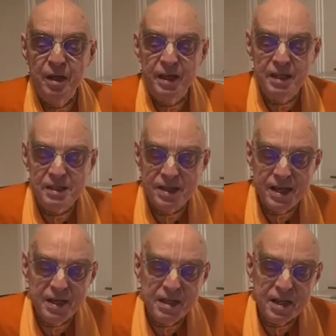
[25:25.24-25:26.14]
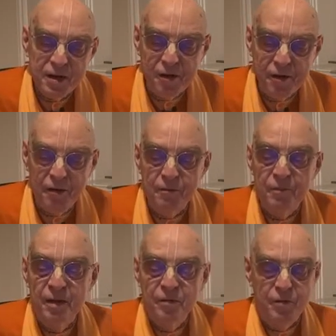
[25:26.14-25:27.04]
It is stated here
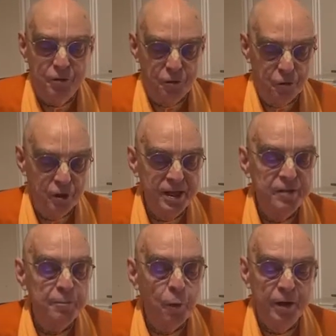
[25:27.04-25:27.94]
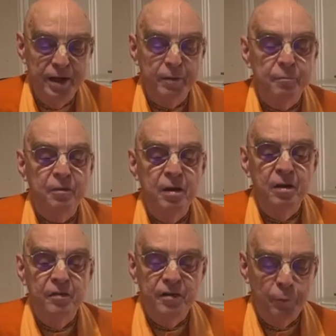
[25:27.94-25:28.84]
that early in the morning
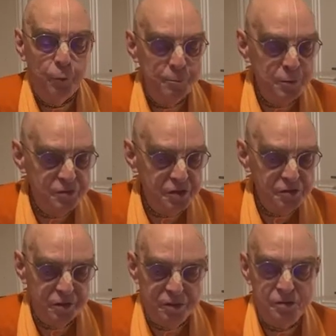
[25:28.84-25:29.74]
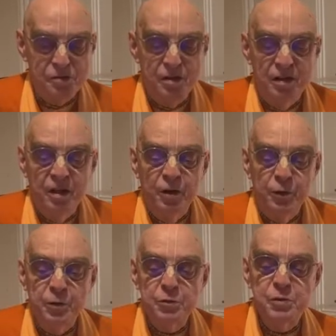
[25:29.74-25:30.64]
there were musicians
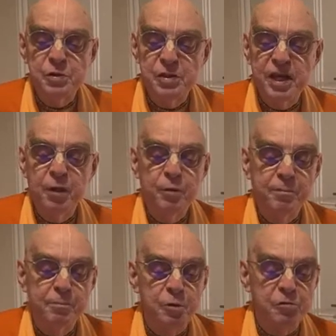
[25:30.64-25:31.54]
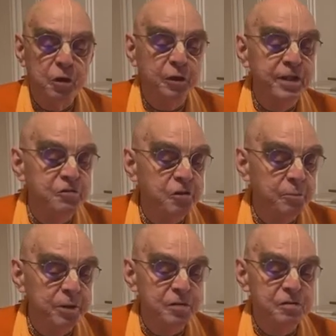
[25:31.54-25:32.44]
who used to sing with musical
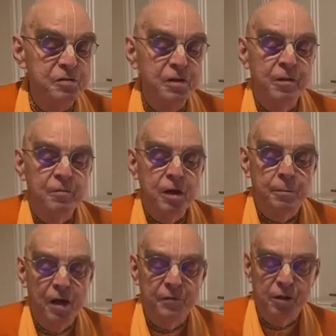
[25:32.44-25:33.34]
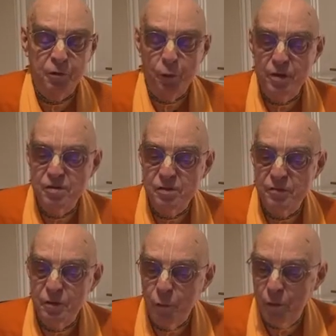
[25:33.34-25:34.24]
instruments about the glories
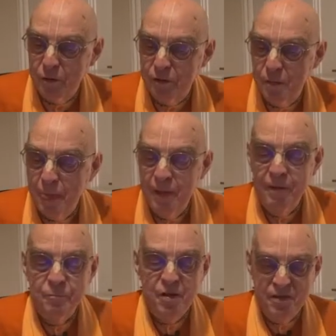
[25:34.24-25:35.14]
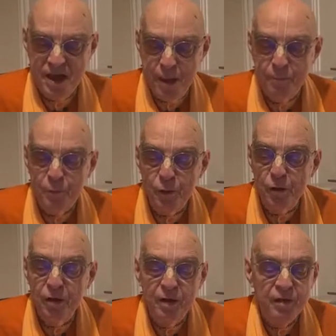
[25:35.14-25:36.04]
of the Lord, and the
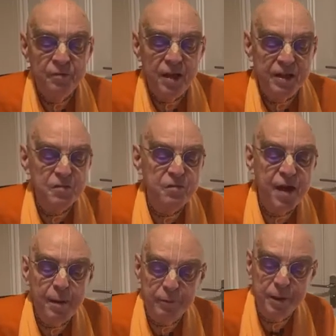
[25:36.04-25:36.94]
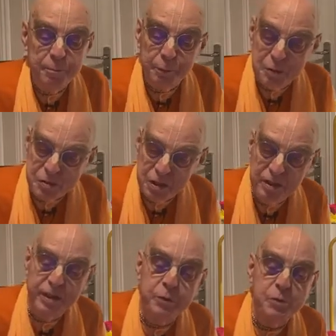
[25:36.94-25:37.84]
emperor and his family
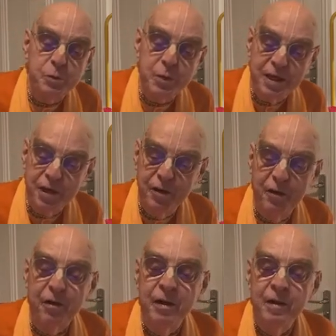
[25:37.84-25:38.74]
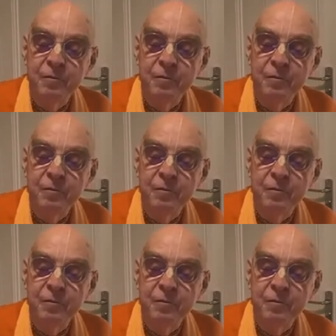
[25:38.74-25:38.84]
personally used to hear